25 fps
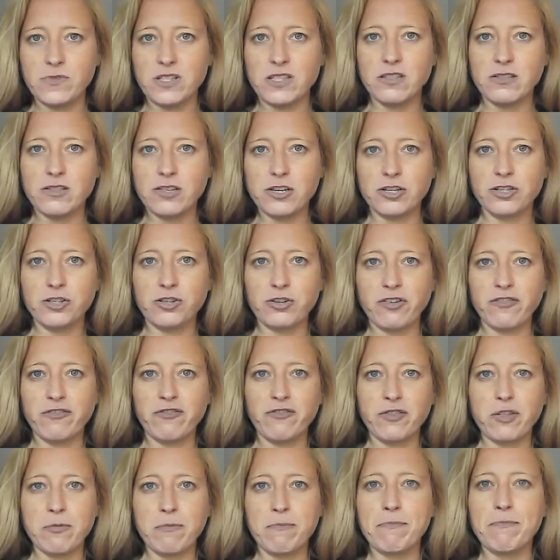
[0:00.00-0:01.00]
the sort
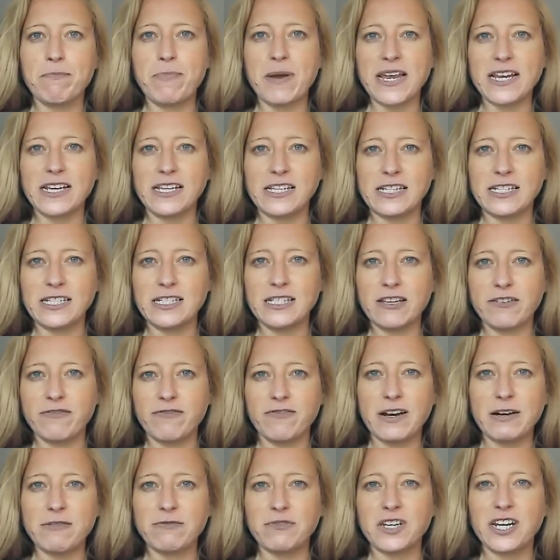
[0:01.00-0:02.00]
of the base, the
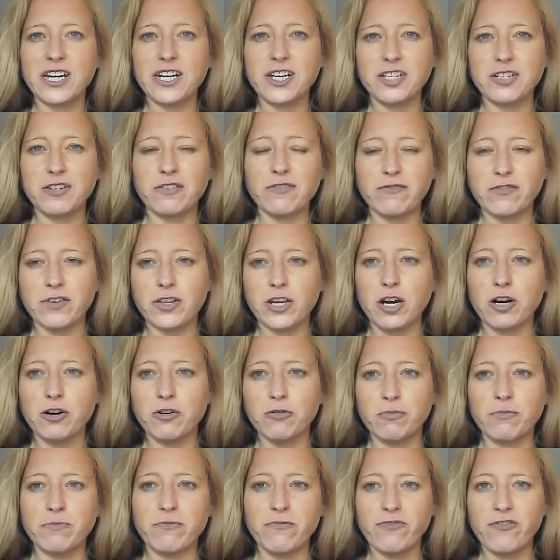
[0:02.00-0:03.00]
foundation for the
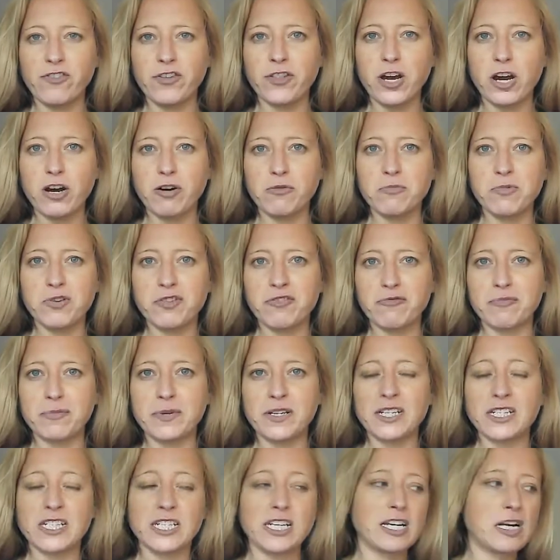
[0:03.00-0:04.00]
whole
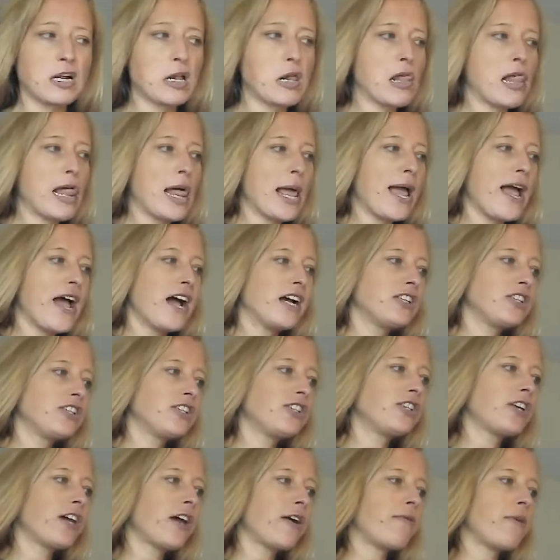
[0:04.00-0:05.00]
movement.
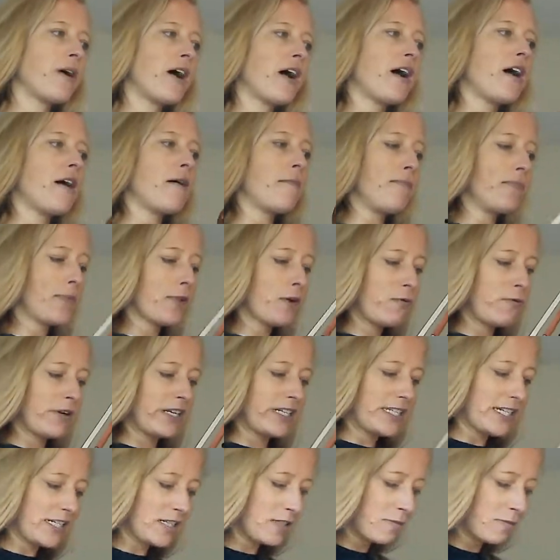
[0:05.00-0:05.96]
So it says